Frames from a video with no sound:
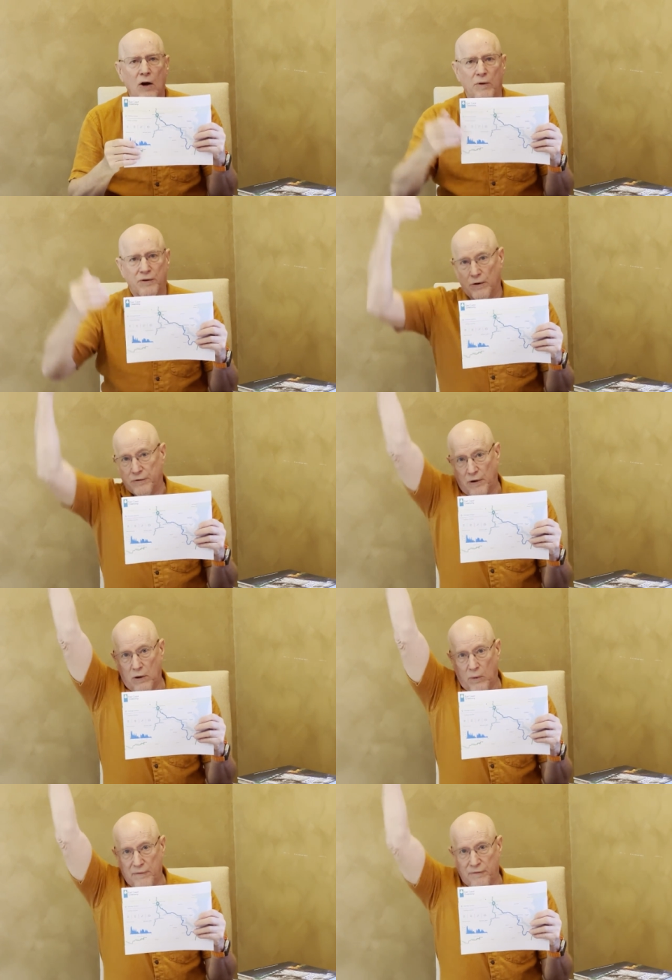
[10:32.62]
which goes all
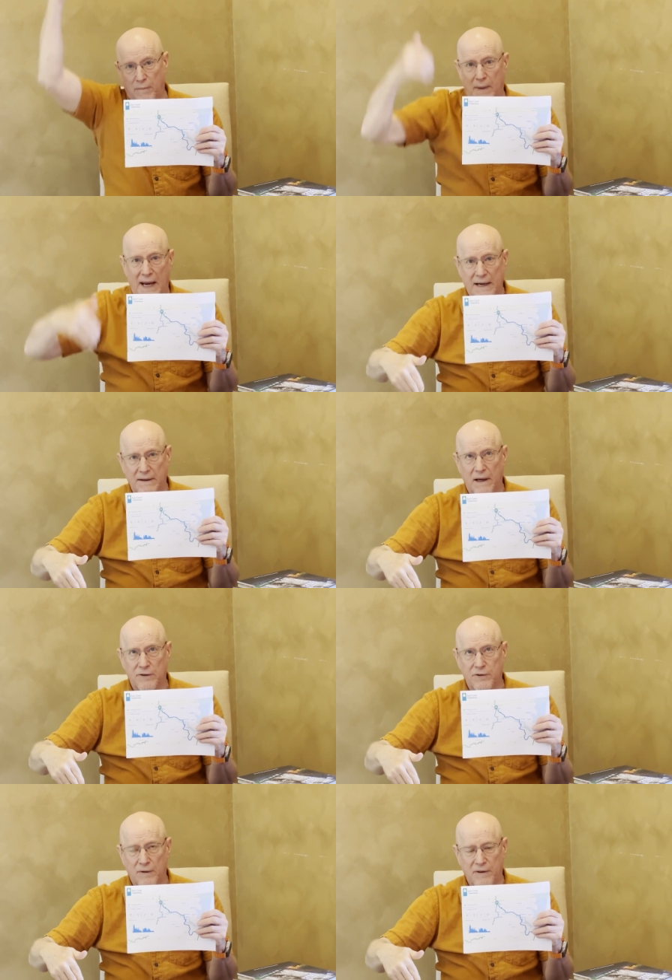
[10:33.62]
the way from Maine
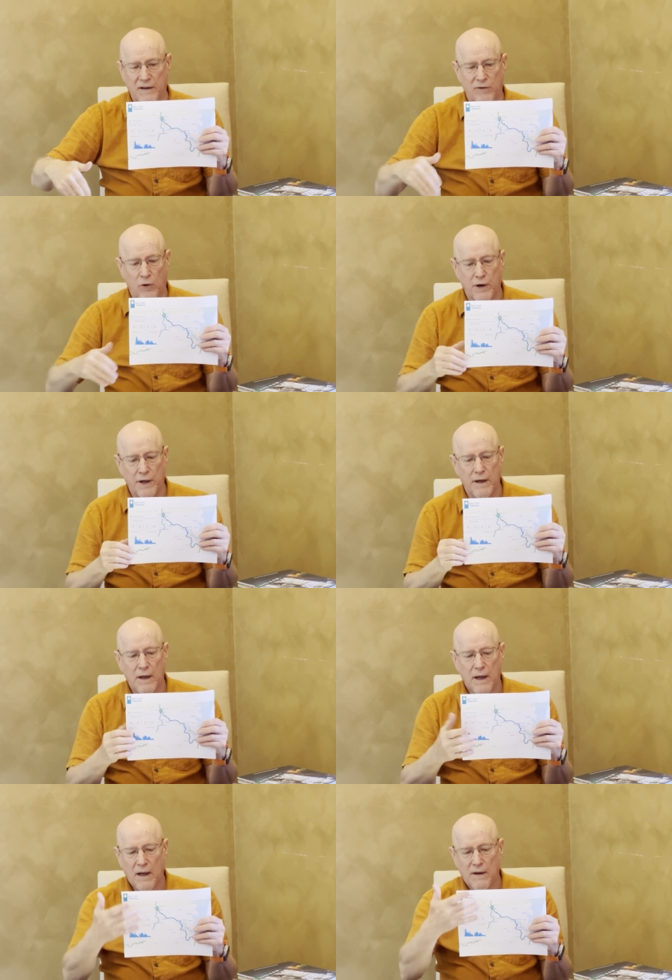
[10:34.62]
down to, I think, Florida.
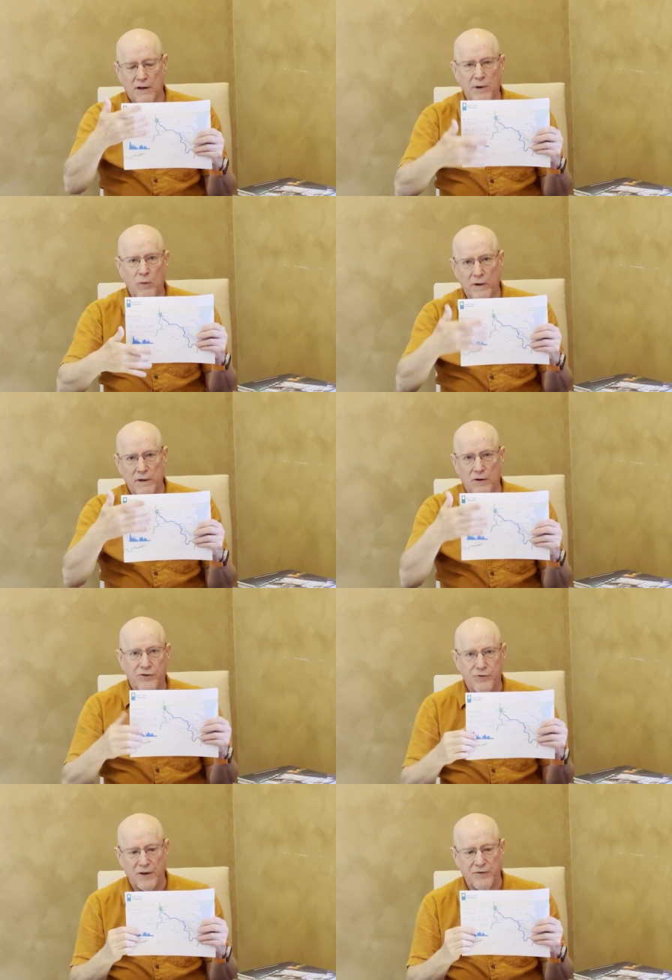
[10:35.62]
There'll be one little
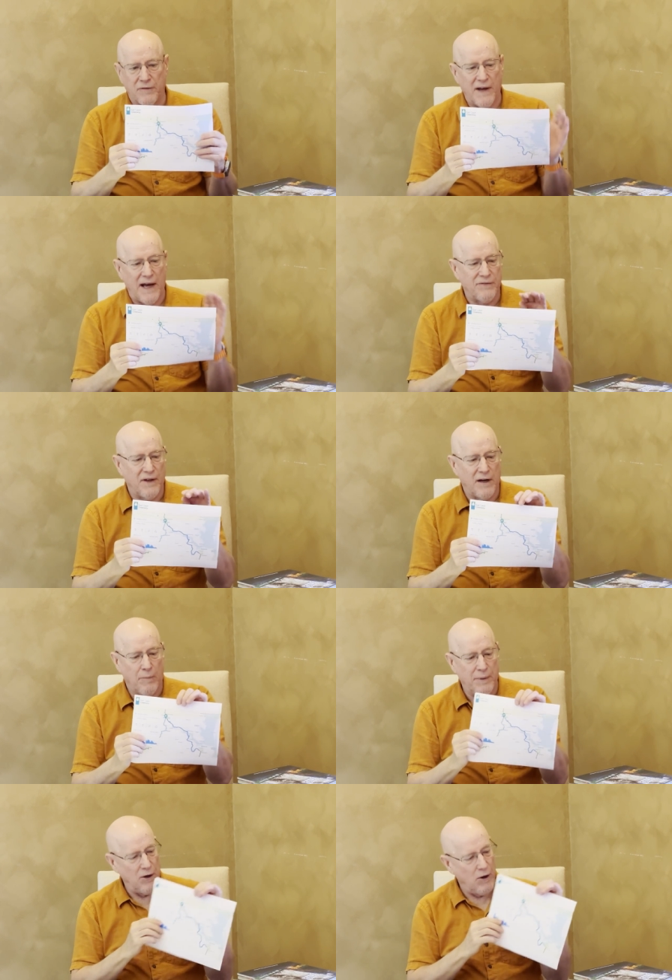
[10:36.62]
stretch of that that I'll be